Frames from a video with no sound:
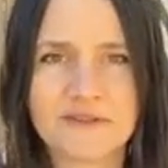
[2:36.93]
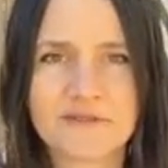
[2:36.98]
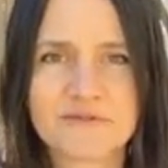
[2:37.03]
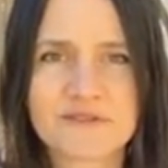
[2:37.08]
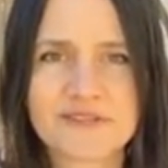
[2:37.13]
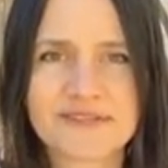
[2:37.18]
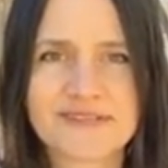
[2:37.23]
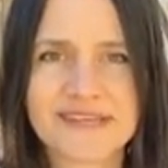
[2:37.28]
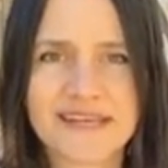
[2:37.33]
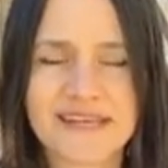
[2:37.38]

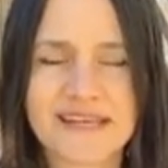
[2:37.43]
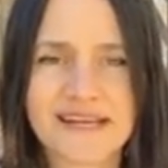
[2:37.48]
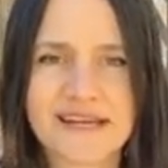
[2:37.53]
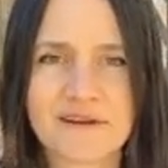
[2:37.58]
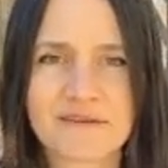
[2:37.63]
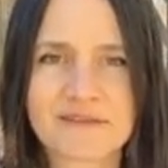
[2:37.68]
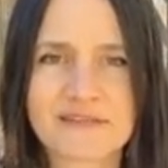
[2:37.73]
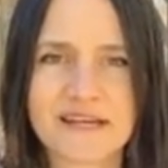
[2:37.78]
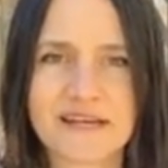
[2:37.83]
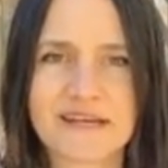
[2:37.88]
Just getting
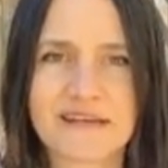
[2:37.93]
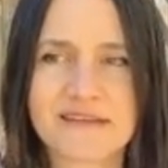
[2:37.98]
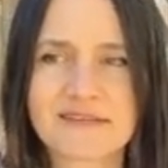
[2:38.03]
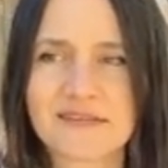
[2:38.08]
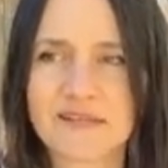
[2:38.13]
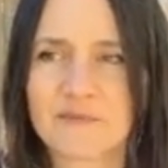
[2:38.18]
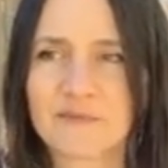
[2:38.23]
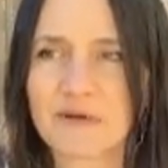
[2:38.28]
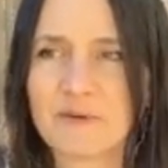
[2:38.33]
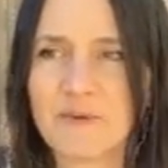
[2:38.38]
outside in
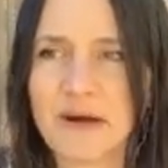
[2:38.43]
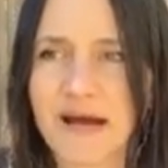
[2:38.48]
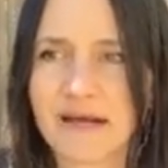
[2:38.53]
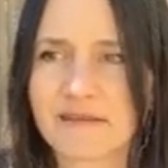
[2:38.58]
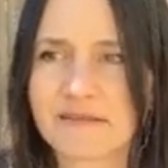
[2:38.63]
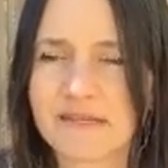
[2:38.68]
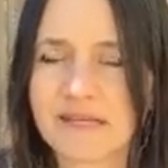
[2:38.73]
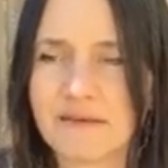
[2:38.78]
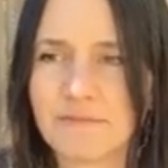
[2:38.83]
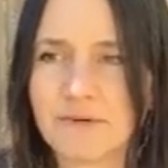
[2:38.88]
some
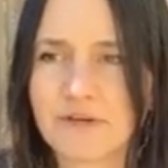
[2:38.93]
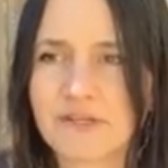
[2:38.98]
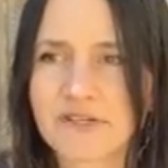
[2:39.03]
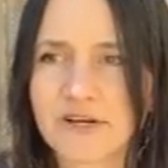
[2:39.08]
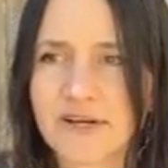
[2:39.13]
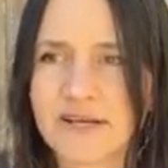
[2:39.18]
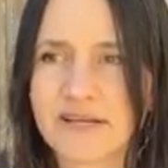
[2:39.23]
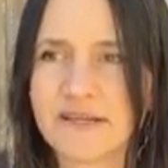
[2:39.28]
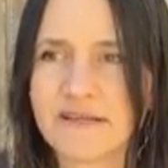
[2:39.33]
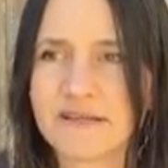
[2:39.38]
capacity, but
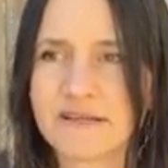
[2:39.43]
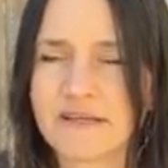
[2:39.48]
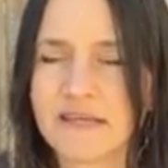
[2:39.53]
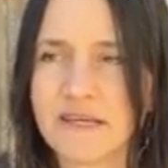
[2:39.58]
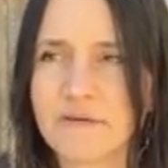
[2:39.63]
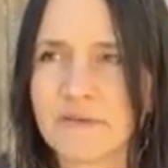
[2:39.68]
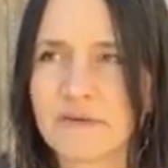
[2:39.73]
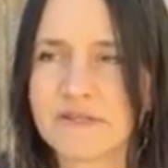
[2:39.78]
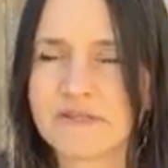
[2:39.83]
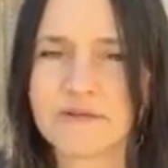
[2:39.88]
try and
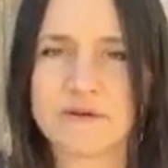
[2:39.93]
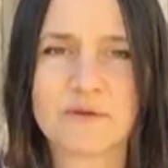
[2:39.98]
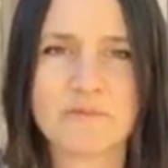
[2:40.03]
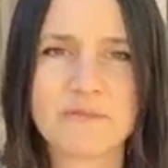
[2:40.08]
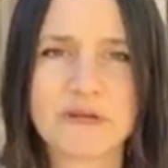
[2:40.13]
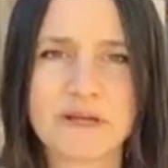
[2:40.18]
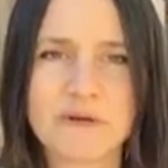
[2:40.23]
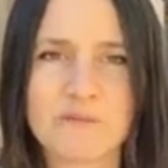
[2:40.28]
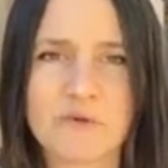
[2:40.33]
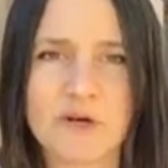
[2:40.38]
keep it to a
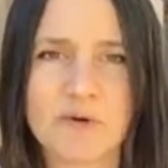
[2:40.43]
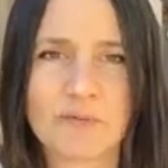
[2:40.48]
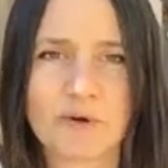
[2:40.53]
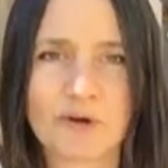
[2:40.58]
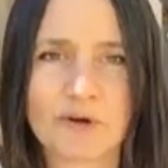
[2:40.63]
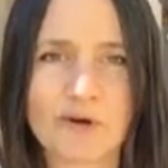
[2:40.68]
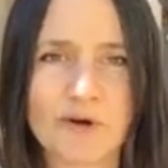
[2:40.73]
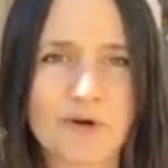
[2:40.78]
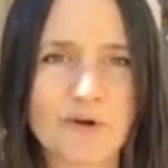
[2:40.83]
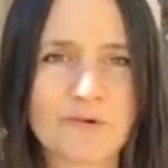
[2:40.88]
minimum, or
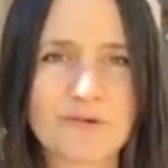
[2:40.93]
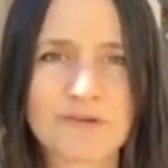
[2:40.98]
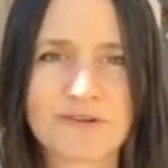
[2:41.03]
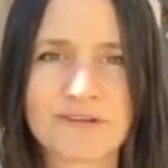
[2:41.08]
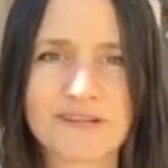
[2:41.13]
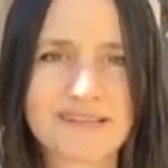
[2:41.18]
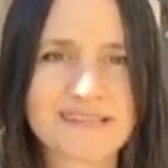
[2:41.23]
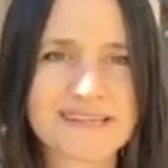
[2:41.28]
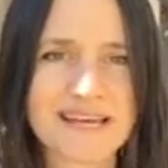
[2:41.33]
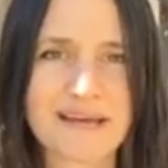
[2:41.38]
go
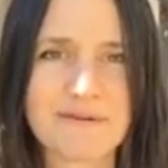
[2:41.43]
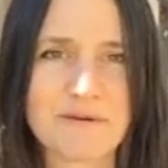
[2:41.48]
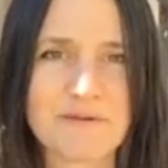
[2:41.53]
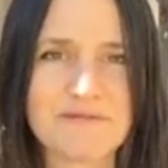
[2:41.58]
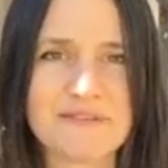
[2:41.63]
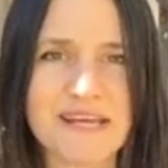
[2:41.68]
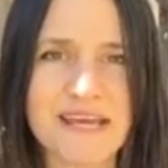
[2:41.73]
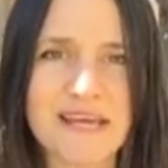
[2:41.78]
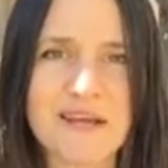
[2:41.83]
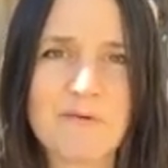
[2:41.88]
during a time of
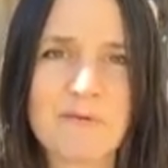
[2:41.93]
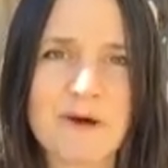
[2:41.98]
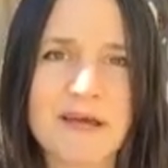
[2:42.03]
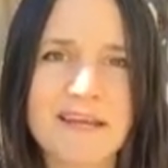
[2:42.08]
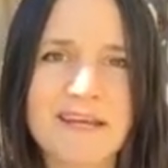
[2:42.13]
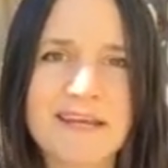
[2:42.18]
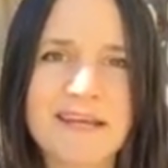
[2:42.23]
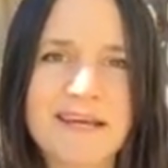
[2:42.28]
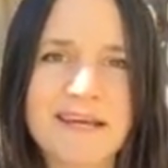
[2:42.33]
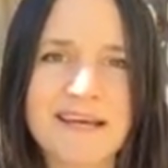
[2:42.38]
day
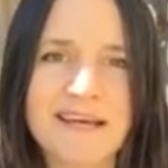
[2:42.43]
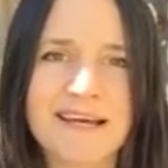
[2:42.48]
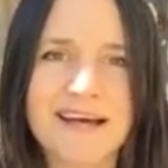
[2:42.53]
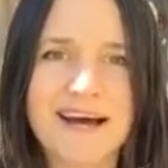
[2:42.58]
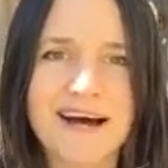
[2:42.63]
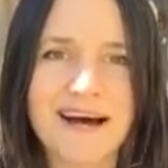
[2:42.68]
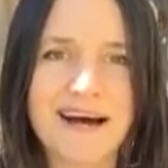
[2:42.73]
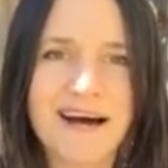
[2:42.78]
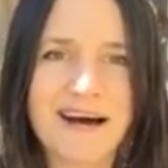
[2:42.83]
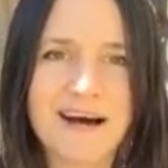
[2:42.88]
when
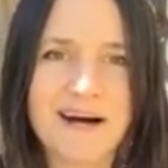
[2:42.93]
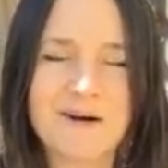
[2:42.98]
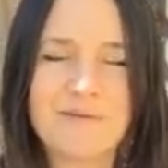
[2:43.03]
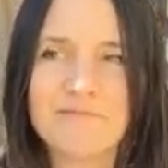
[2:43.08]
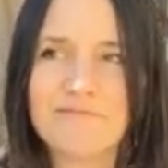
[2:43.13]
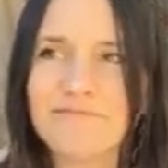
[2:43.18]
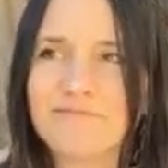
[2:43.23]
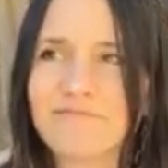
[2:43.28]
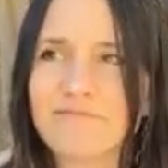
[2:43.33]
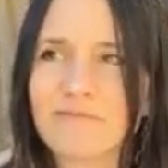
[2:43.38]

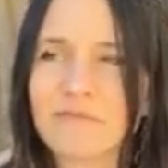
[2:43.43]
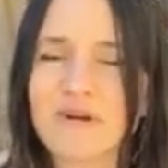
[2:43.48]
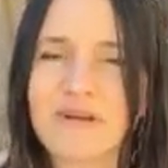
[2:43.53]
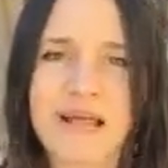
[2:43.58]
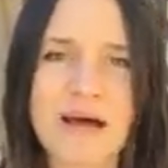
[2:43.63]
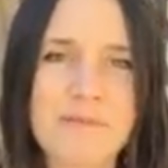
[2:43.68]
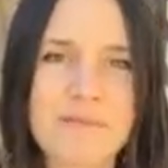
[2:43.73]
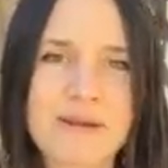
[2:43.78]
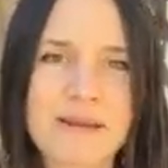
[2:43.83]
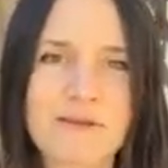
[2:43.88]

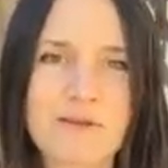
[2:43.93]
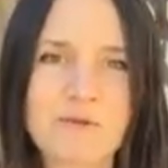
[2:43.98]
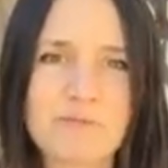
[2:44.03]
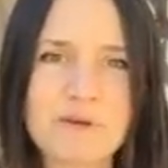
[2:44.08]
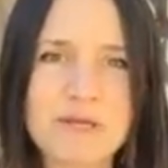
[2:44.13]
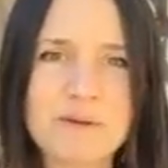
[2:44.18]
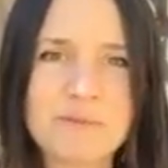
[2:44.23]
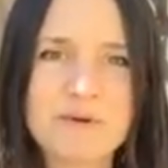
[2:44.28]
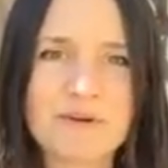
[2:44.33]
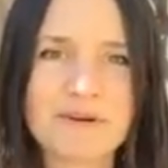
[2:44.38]
not many other
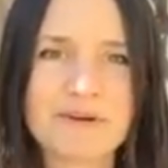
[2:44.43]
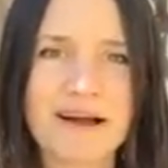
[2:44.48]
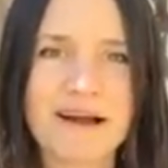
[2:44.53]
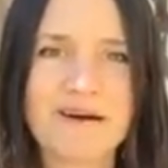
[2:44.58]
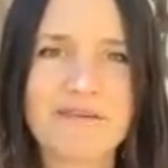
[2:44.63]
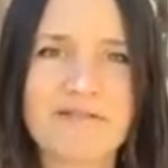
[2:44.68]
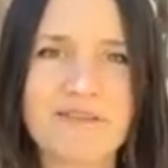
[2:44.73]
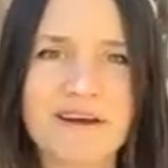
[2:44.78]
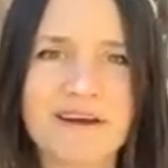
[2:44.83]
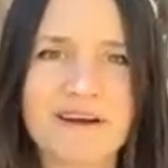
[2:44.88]
people are
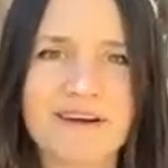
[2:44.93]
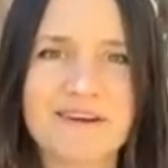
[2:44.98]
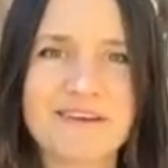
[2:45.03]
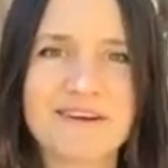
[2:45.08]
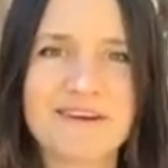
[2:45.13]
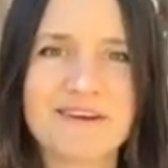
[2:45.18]
out there.